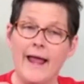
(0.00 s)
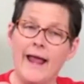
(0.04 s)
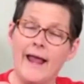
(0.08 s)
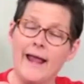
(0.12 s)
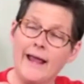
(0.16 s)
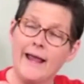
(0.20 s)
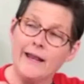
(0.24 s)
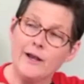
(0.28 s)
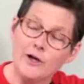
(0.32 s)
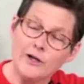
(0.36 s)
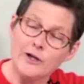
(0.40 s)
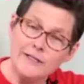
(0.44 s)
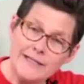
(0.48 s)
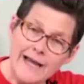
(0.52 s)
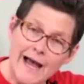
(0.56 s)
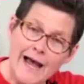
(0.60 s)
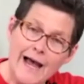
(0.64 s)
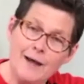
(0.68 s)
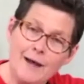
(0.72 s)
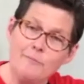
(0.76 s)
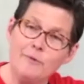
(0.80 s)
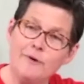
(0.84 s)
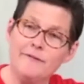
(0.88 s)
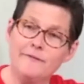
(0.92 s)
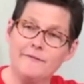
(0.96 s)
And on
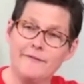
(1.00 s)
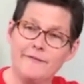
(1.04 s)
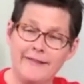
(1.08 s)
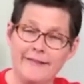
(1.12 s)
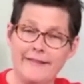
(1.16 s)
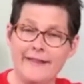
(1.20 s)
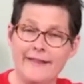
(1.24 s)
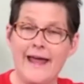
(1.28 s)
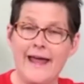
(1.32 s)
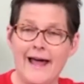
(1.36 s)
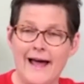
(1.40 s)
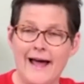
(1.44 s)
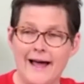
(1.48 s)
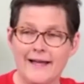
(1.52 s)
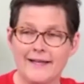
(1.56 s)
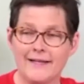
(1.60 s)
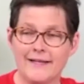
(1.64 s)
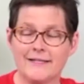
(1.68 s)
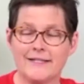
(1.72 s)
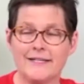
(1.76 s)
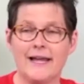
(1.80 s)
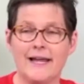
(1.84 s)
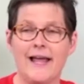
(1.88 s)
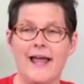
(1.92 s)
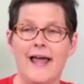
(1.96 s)
top of that,
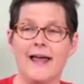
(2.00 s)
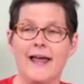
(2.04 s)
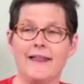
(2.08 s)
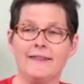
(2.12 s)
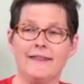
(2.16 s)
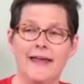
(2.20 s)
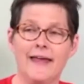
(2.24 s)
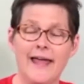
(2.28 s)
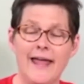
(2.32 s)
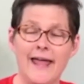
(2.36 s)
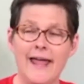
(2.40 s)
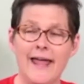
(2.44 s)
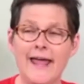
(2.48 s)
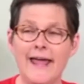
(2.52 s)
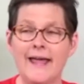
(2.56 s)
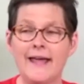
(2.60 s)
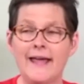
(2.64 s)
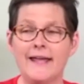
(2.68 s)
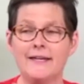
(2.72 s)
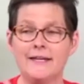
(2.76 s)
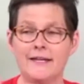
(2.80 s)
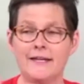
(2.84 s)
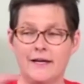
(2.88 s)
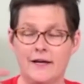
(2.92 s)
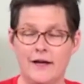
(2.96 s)
at the
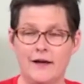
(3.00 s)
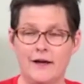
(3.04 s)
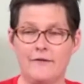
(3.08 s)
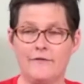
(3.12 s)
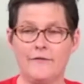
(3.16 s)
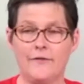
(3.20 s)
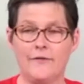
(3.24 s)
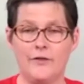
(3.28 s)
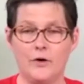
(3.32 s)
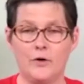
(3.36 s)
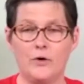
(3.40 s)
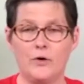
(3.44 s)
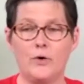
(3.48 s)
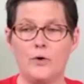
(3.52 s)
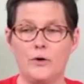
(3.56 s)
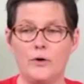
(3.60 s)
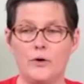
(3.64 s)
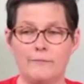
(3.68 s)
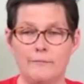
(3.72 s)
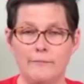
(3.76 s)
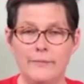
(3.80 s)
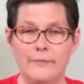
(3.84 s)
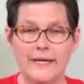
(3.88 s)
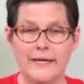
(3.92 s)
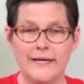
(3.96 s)
end of the whole
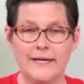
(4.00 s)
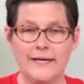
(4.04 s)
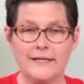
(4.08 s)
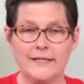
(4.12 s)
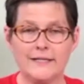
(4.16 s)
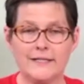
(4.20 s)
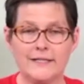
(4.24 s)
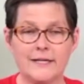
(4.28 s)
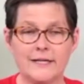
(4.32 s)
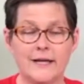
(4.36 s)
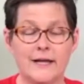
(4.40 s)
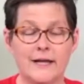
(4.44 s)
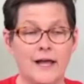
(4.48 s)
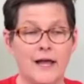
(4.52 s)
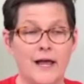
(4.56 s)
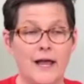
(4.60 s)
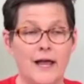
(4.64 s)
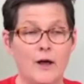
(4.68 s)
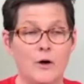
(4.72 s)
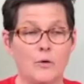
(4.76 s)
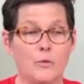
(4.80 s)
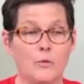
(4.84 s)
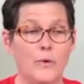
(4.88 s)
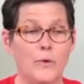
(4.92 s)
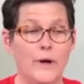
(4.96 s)
meet,
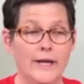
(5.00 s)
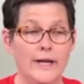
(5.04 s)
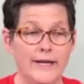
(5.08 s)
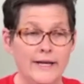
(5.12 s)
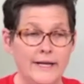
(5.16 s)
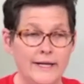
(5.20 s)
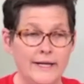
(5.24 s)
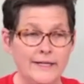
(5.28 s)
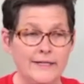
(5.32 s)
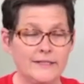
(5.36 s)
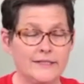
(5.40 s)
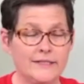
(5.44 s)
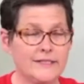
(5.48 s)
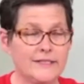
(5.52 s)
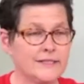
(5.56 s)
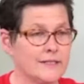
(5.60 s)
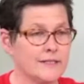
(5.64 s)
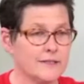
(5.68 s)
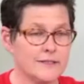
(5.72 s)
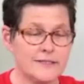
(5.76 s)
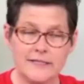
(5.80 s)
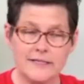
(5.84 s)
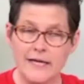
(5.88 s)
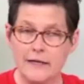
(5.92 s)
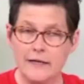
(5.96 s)
when he's
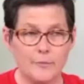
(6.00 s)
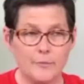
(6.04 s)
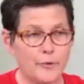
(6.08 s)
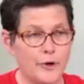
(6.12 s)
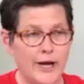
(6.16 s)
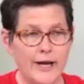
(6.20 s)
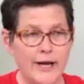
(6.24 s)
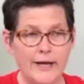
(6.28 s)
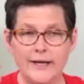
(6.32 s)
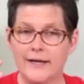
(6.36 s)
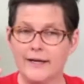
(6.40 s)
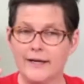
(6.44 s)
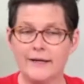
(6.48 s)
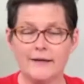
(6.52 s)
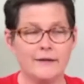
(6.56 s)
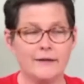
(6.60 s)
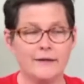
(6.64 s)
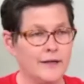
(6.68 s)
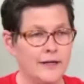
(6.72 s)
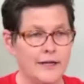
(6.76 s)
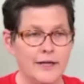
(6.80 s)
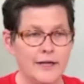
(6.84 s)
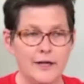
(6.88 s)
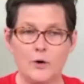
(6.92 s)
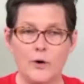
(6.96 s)
celebrating,
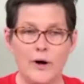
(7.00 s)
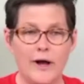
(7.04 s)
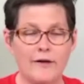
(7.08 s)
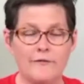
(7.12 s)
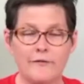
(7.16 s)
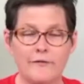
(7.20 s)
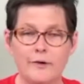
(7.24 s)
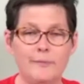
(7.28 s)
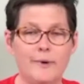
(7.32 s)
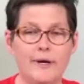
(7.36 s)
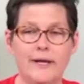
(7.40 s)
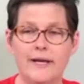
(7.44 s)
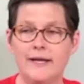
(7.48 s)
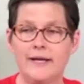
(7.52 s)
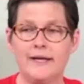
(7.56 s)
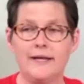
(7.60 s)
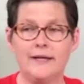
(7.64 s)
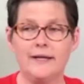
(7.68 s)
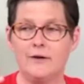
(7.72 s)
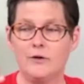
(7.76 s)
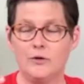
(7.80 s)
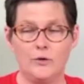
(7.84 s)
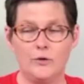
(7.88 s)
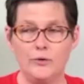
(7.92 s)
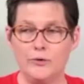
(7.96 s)
you know,
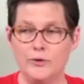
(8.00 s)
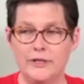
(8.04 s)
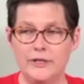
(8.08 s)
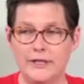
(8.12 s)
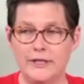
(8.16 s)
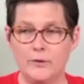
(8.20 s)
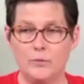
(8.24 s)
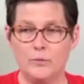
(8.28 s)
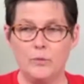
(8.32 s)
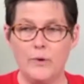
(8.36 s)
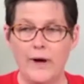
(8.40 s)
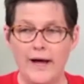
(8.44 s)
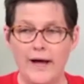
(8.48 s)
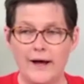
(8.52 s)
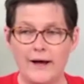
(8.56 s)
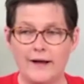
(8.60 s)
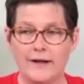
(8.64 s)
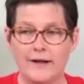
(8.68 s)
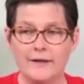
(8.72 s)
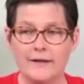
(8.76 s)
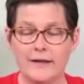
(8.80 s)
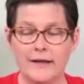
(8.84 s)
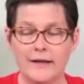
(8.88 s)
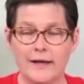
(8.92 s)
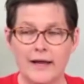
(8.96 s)
everybody who did
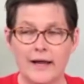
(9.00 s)
well,